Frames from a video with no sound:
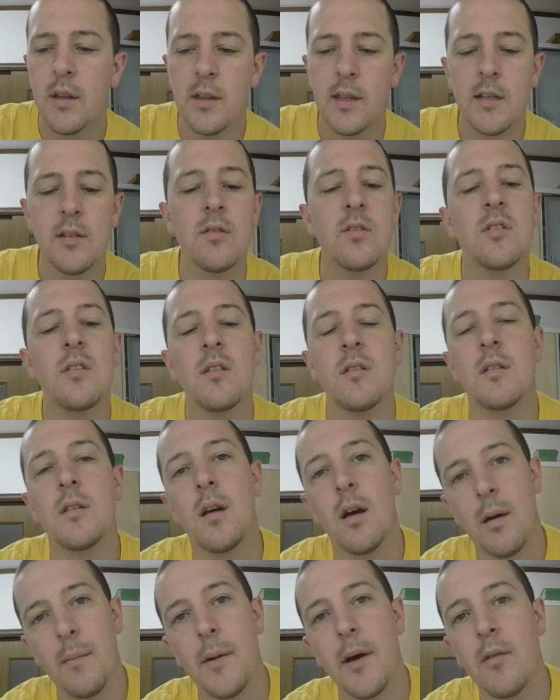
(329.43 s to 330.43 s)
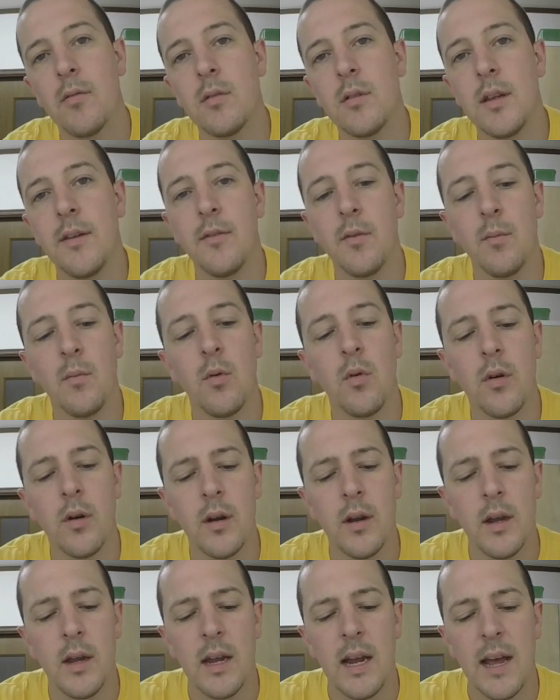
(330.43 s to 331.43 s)
these will start to come out even
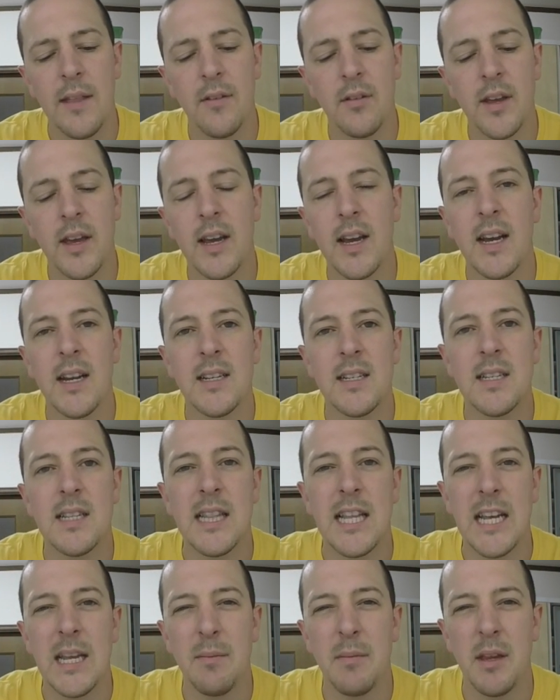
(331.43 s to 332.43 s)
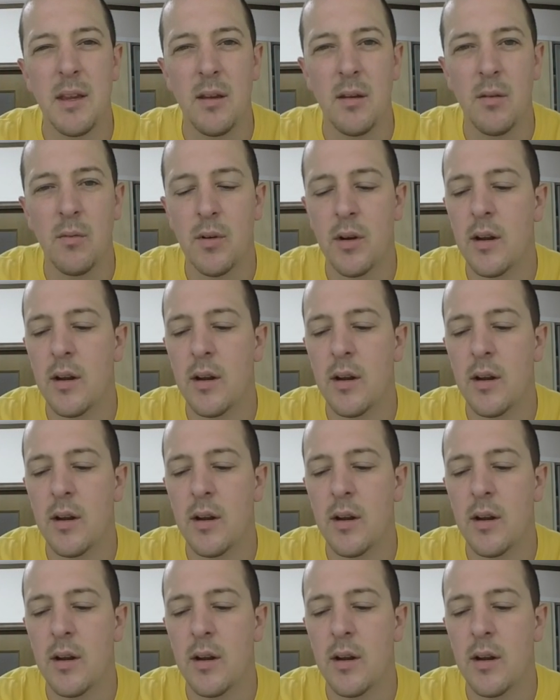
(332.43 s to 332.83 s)
more, and they'll get kind of slimy.